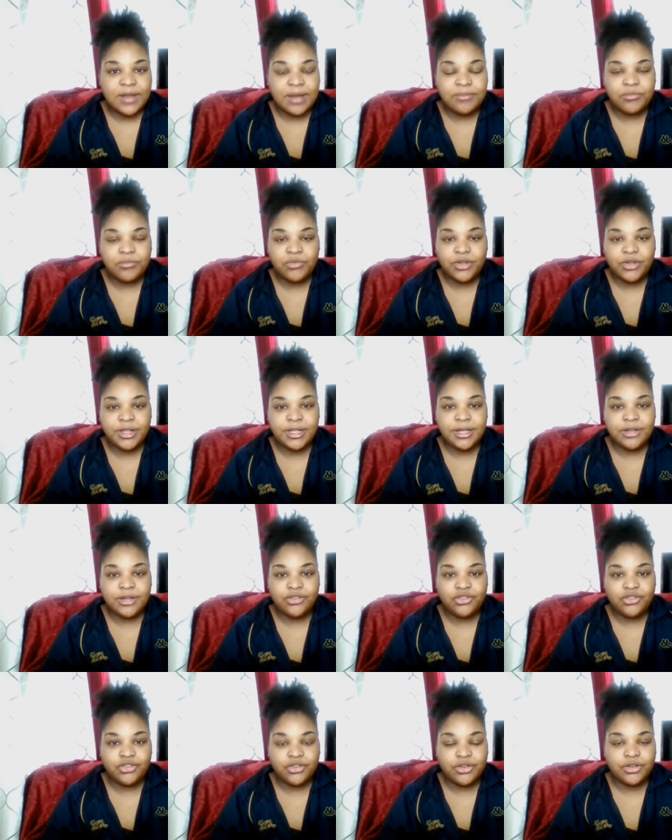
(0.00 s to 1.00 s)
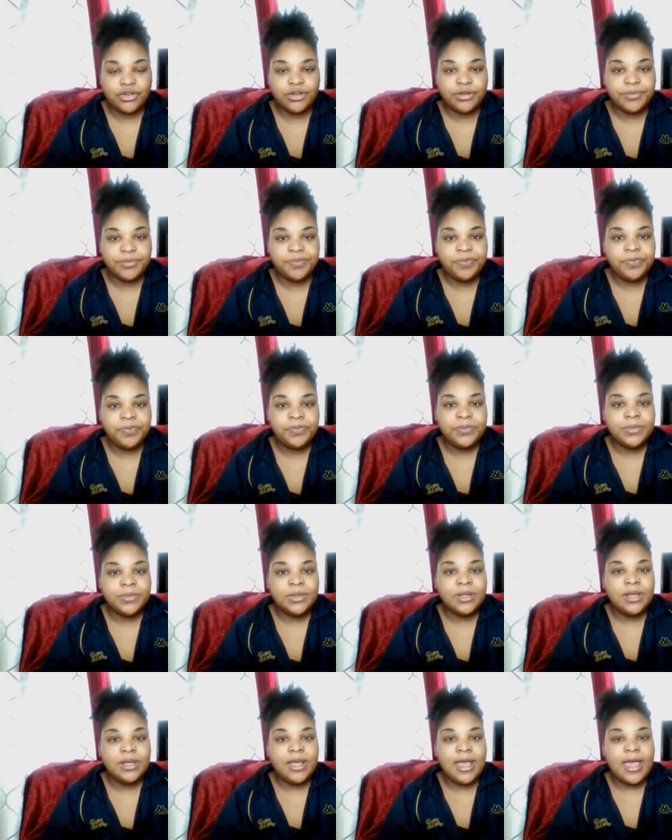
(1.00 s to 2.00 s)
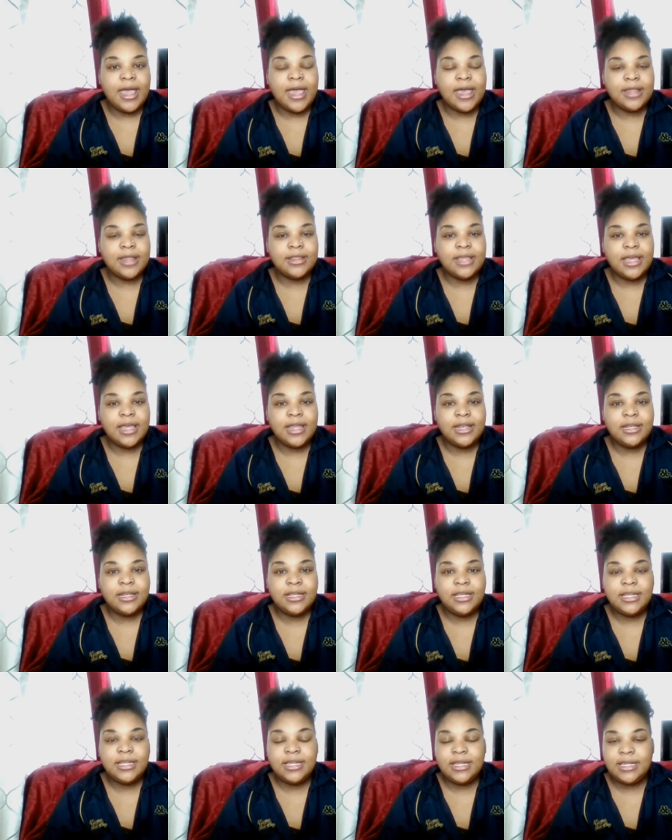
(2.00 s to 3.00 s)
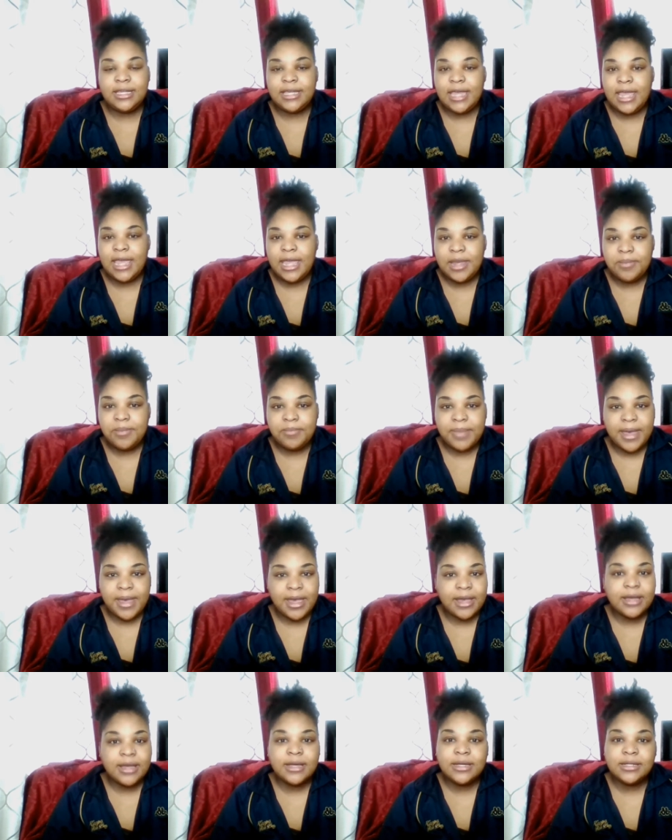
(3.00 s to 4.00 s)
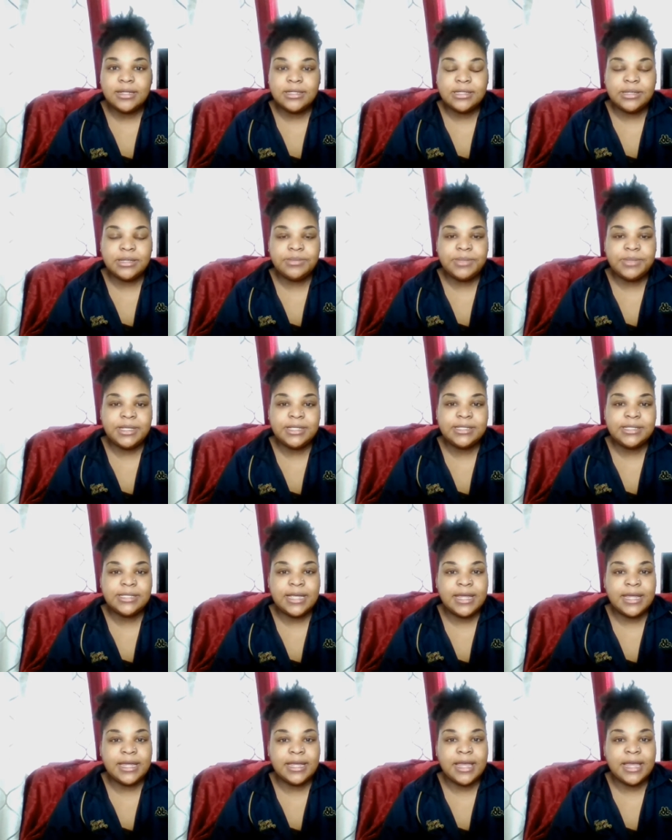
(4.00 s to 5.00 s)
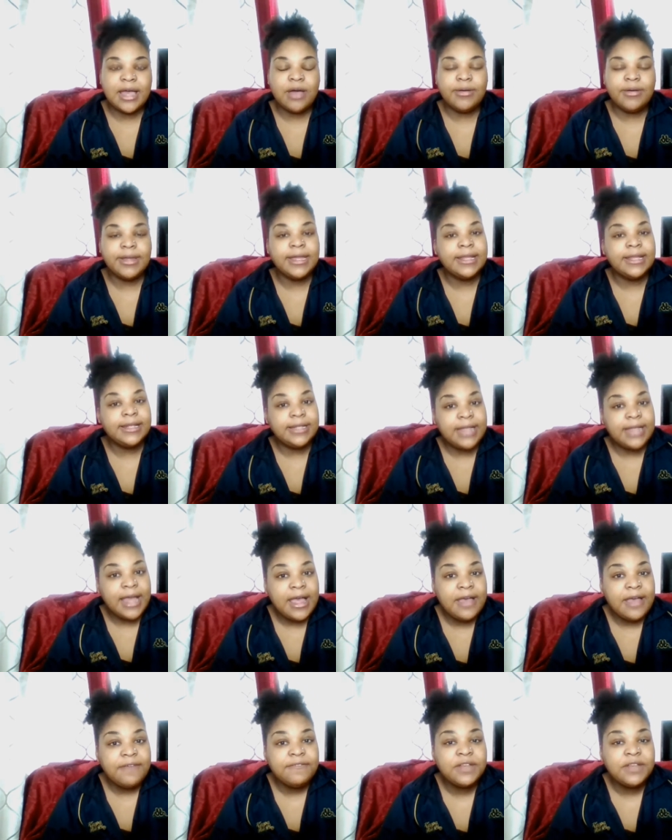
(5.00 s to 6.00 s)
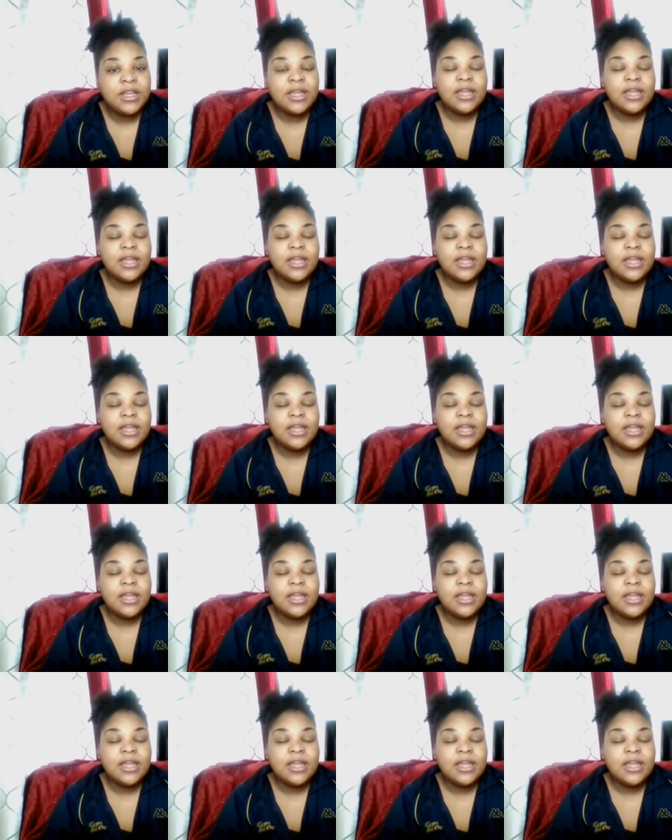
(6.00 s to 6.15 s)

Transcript: I'm really unsure and then he came back to me saying how he left